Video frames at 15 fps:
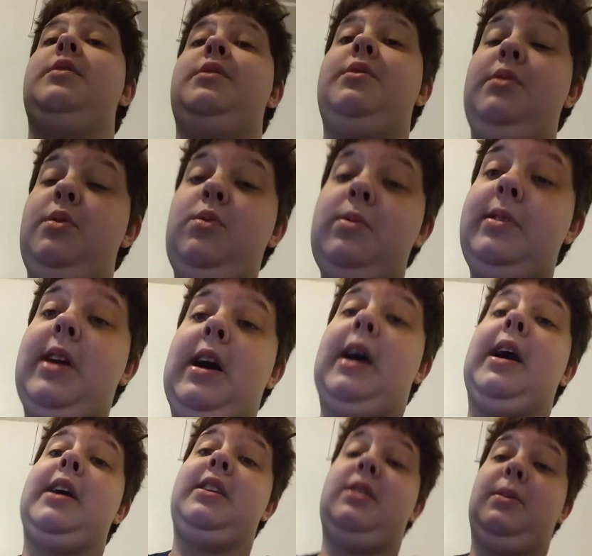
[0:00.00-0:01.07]
do
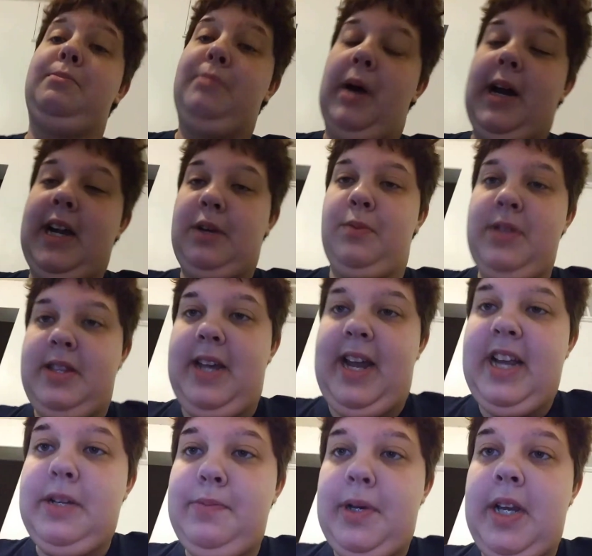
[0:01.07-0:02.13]
not bind with
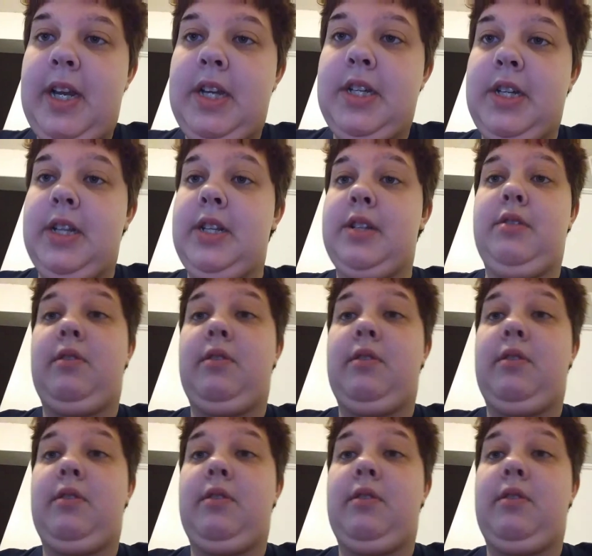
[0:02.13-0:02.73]
ace bandages